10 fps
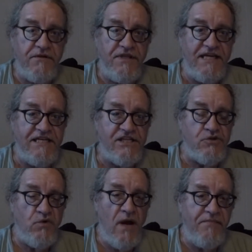They
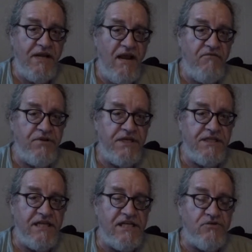disrupt everything.
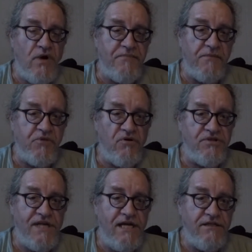They disrupt the
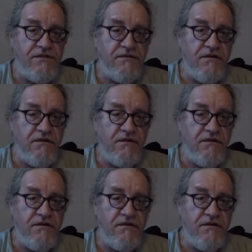process.